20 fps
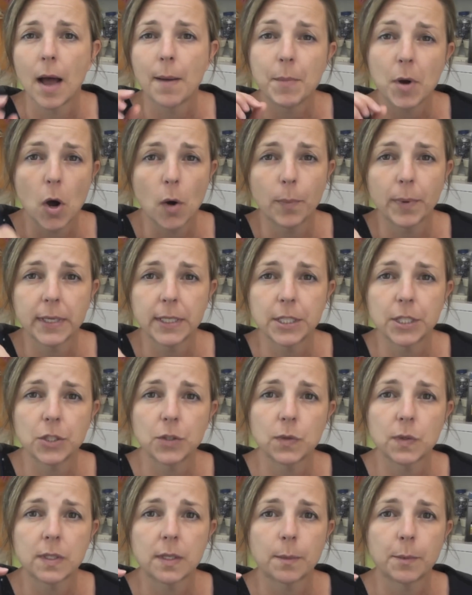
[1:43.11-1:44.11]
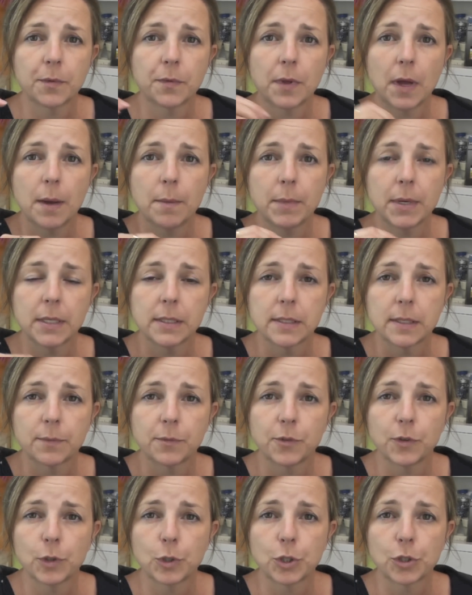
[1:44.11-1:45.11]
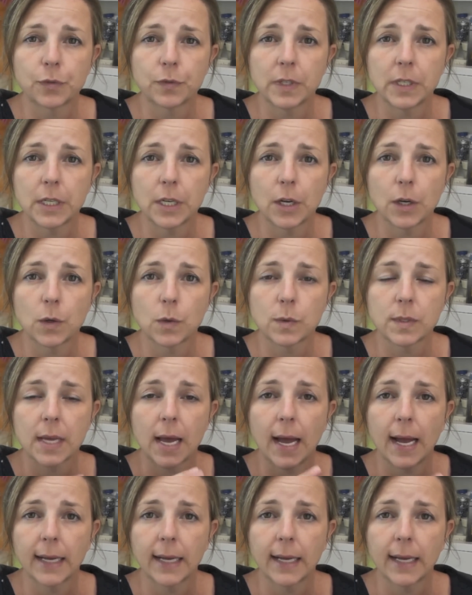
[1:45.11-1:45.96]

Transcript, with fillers: I'm hoping to use some of them in some future videos.